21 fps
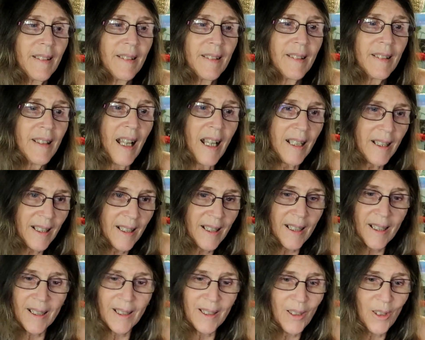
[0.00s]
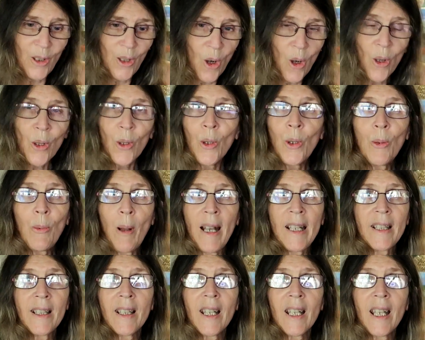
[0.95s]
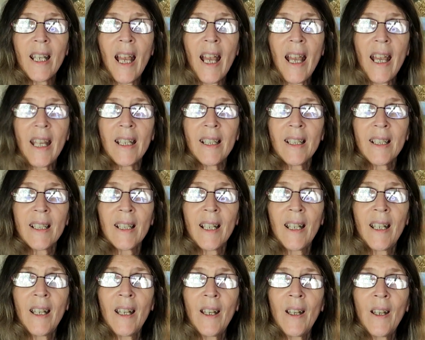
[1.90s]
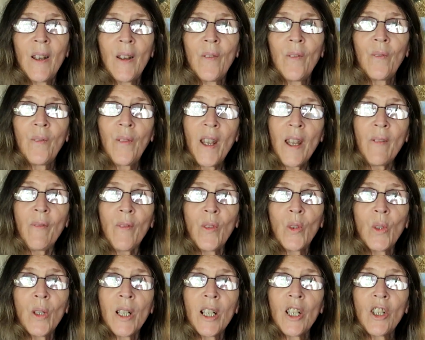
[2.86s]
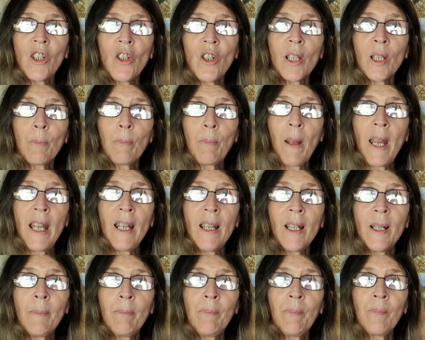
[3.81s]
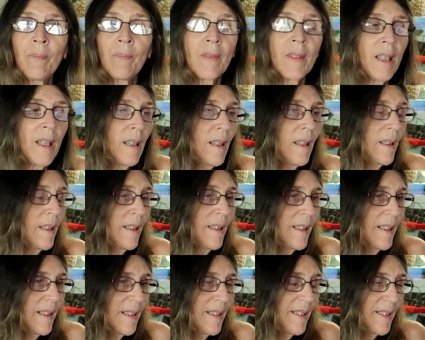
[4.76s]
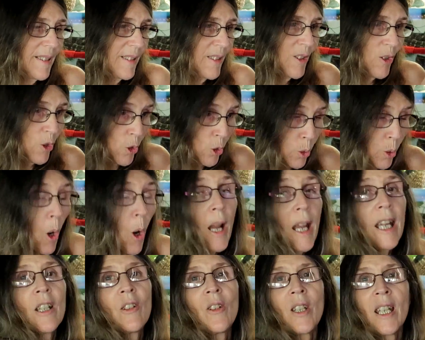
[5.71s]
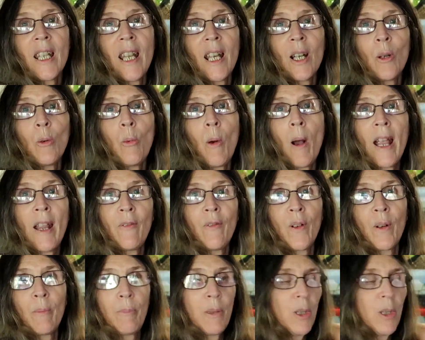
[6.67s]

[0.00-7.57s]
that's not always the case. Fearful can just be them trying to get away from